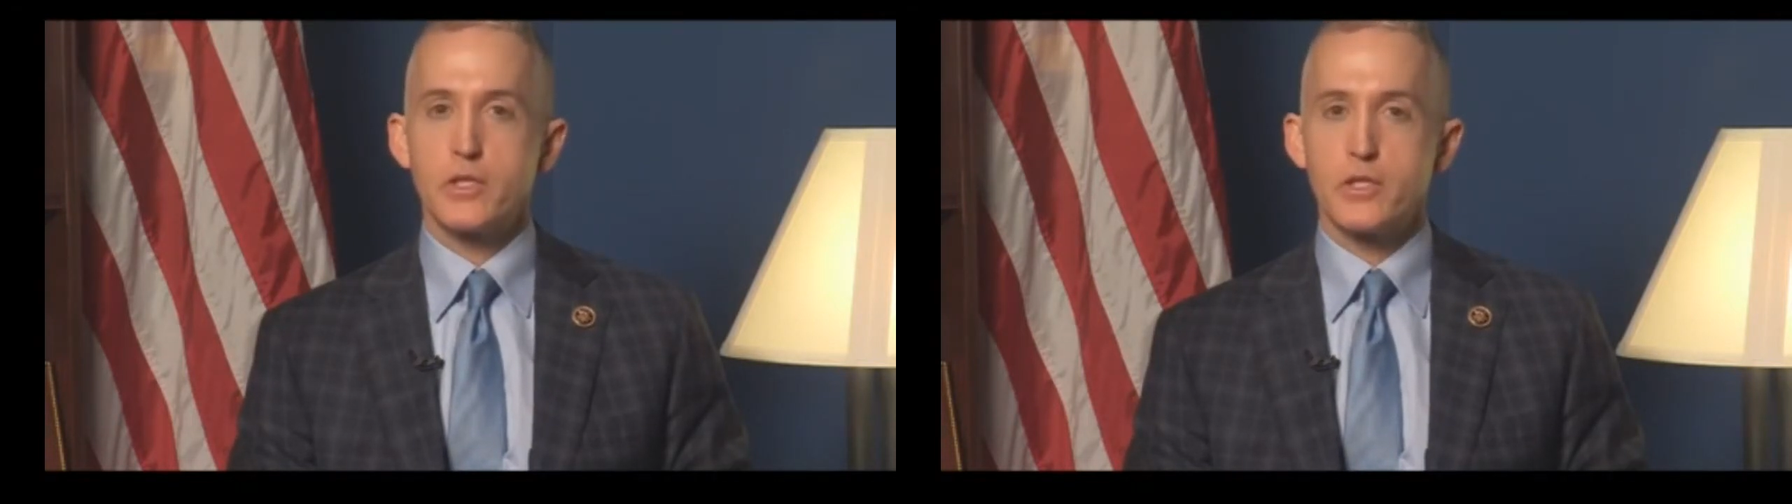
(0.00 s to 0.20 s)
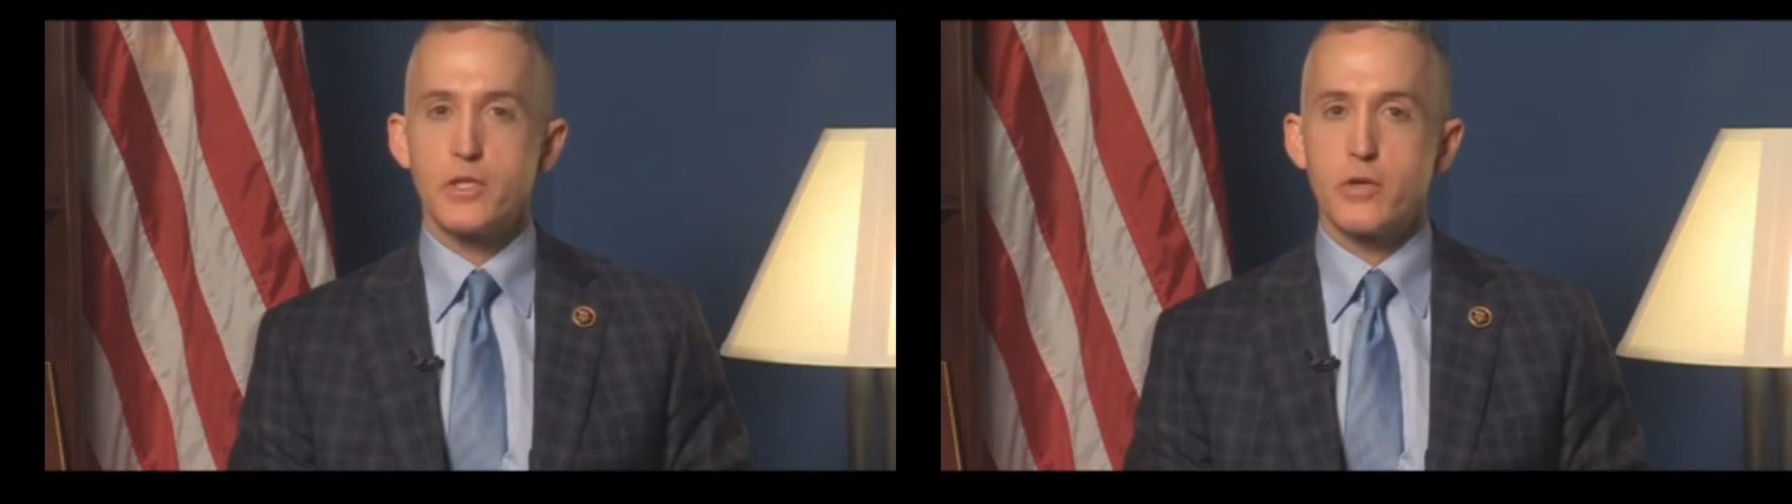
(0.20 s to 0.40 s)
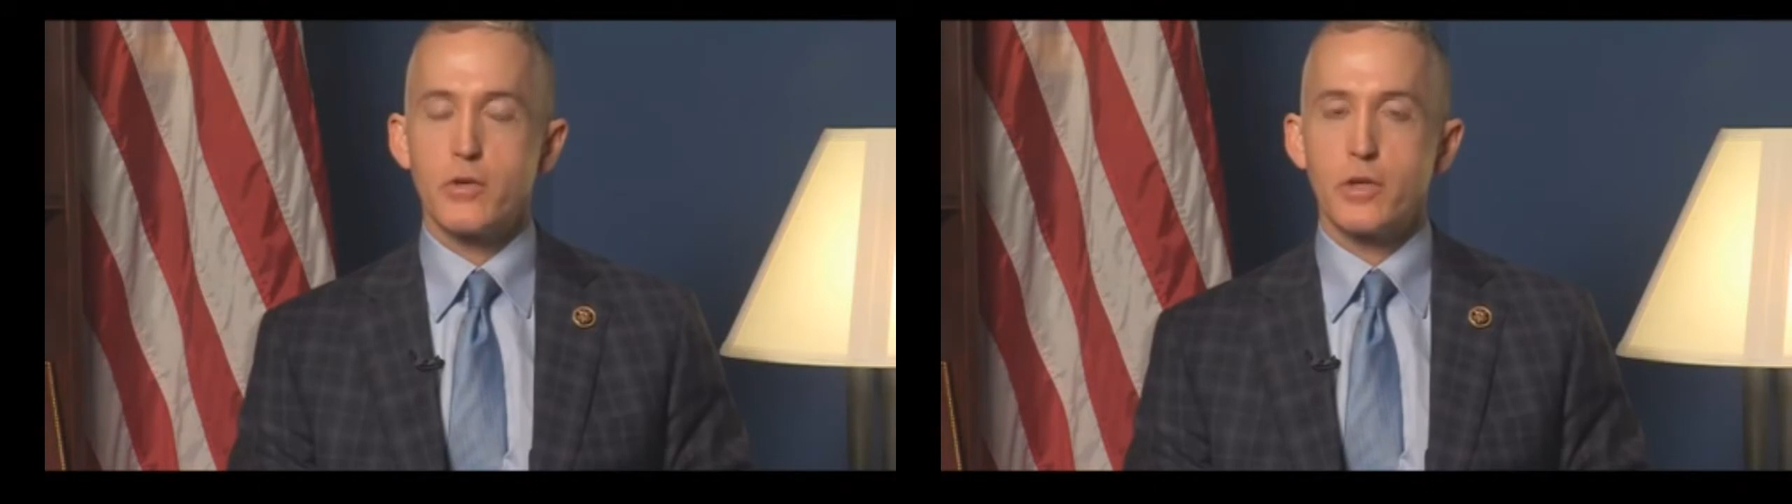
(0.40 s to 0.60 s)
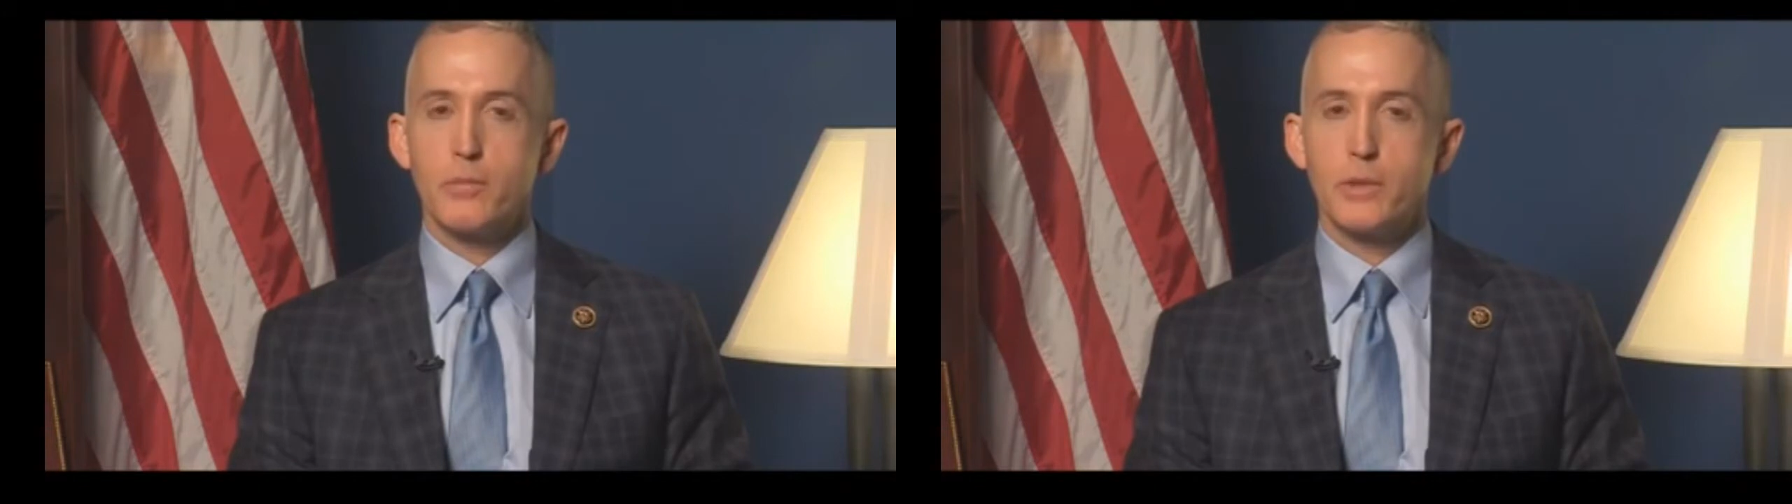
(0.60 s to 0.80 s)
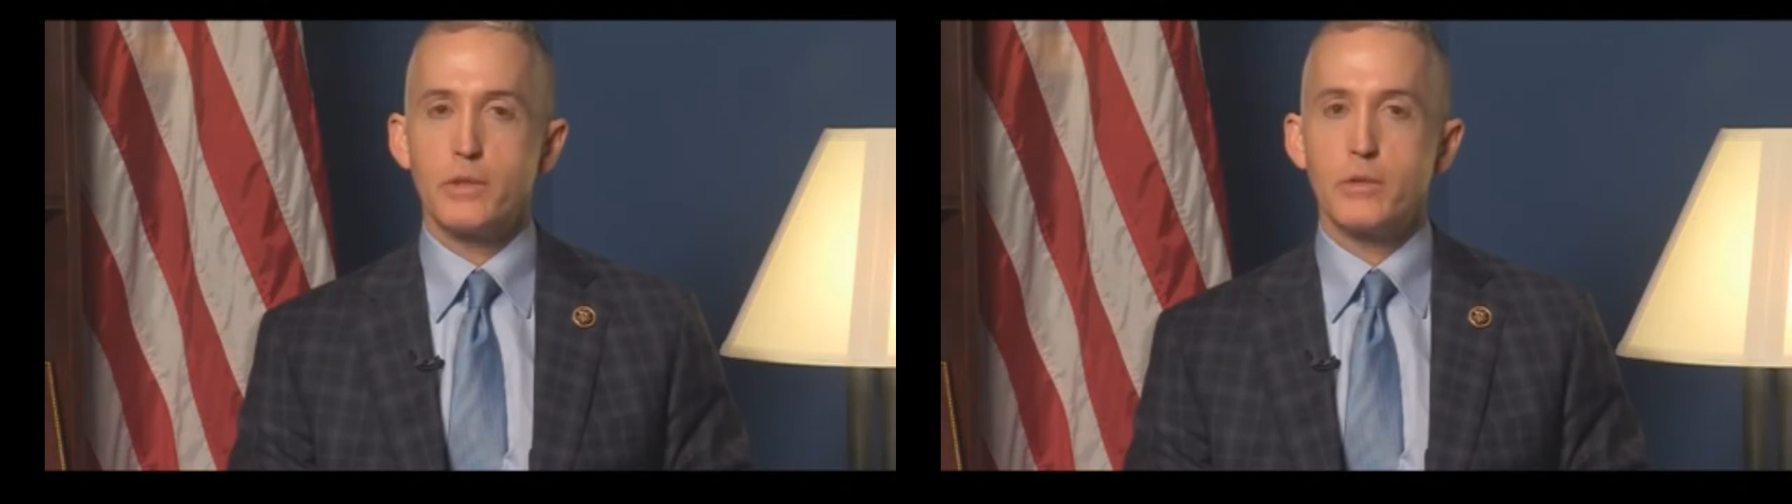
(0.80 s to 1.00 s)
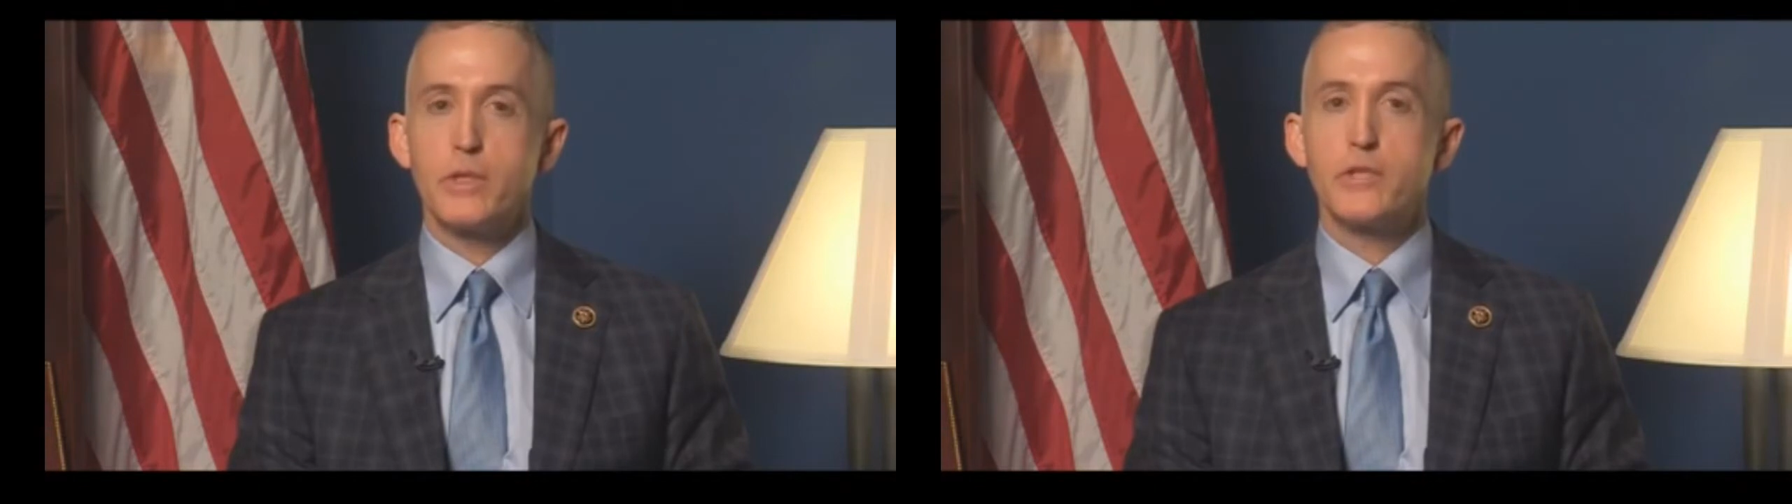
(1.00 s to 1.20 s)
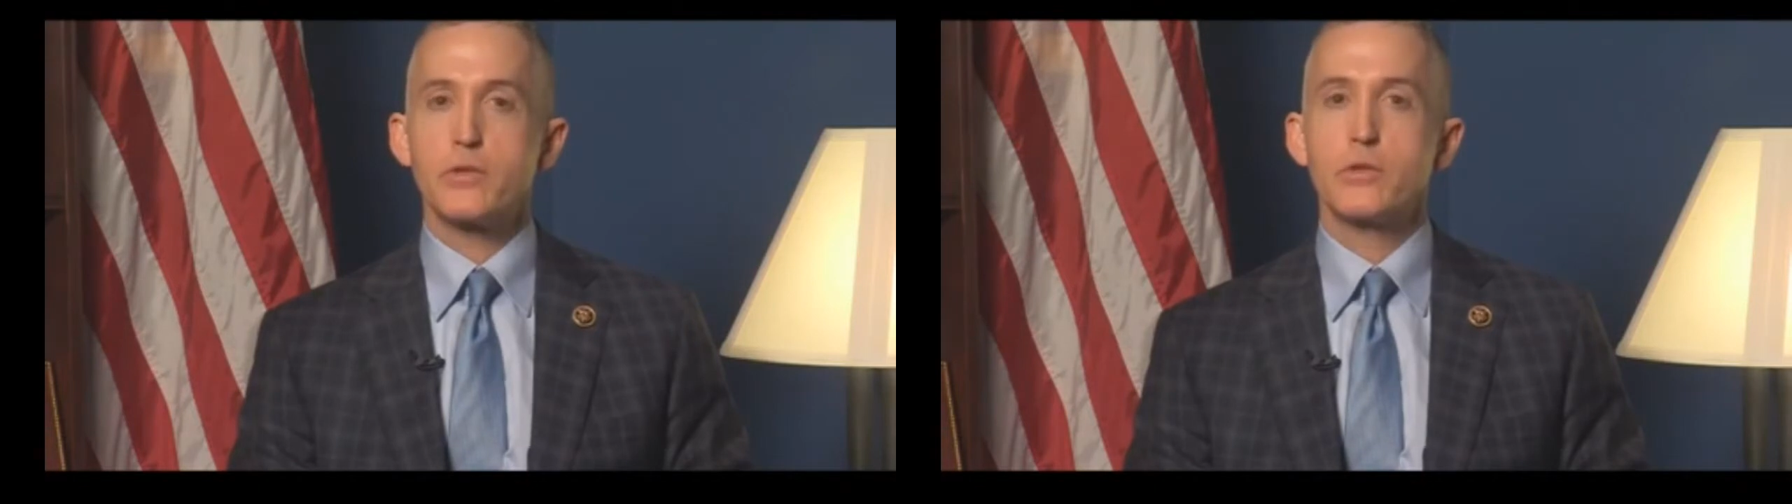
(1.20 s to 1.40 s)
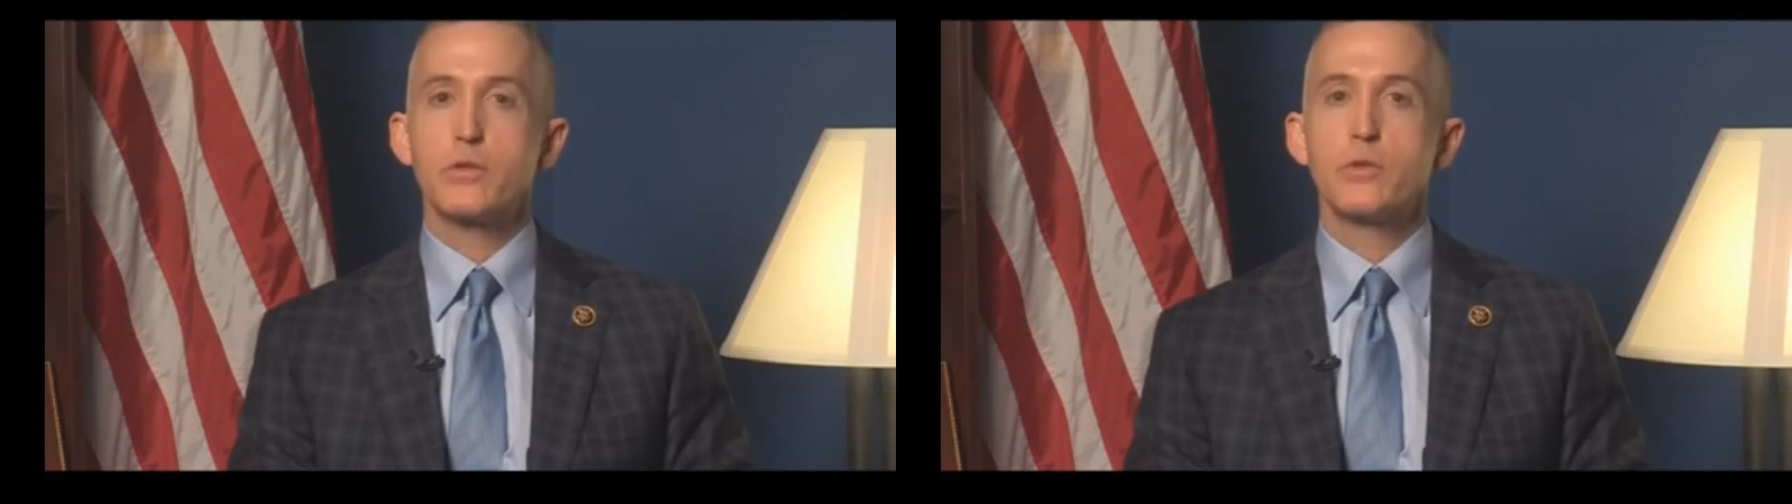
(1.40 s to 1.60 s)
considering a bill
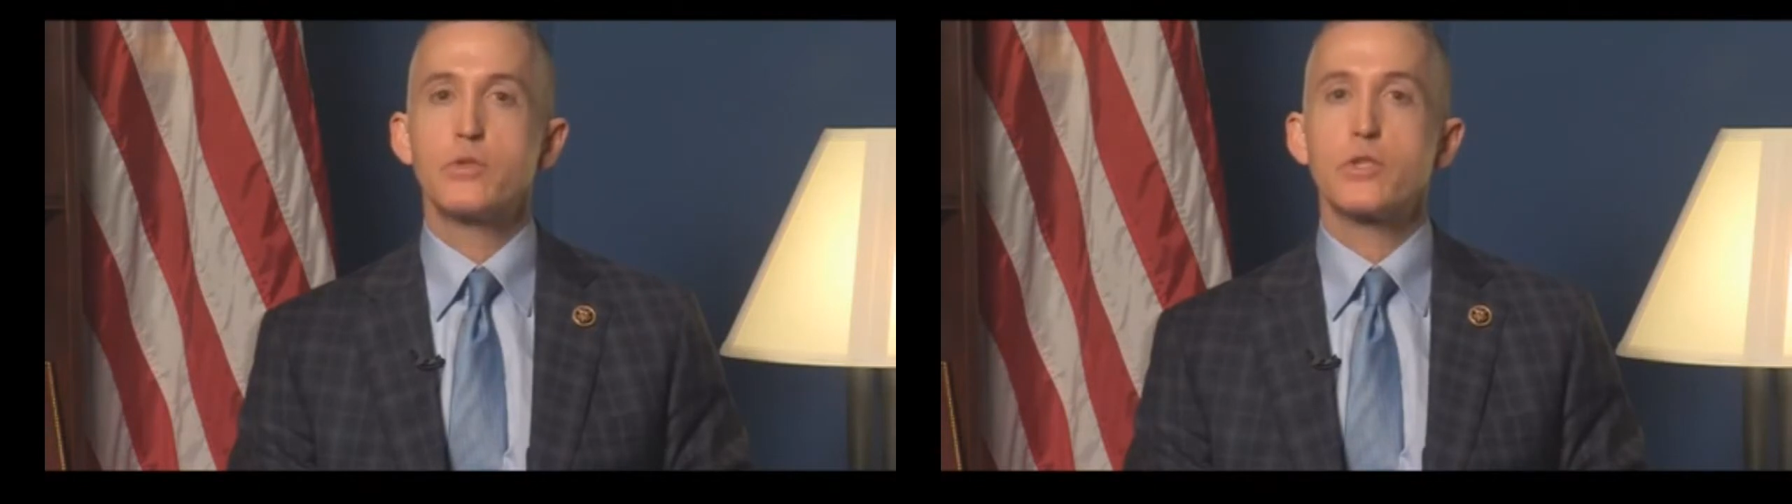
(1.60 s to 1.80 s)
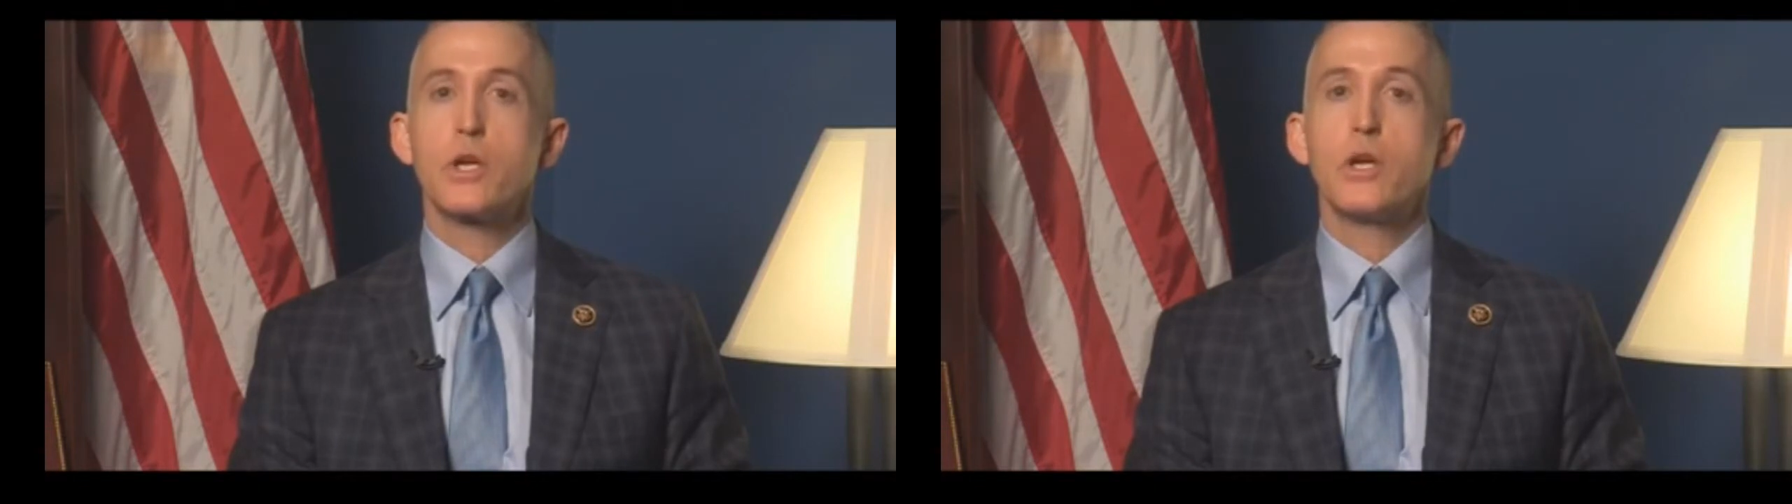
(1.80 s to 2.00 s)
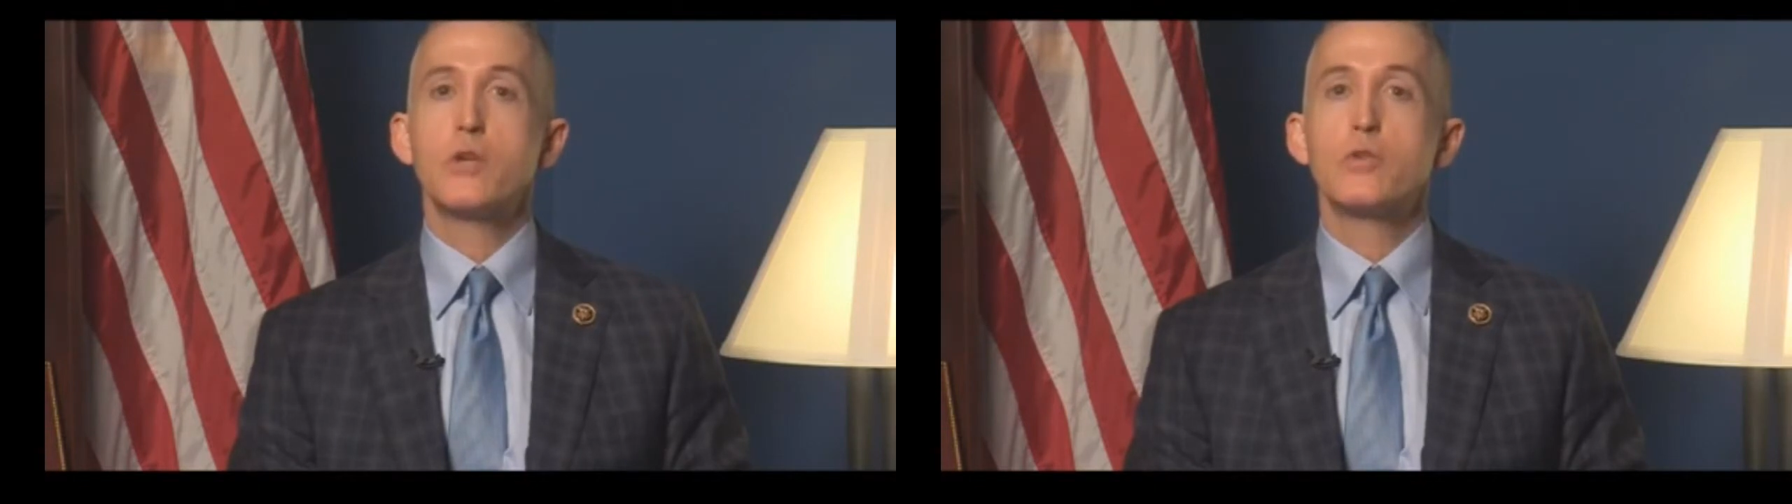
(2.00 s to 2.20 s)
introduced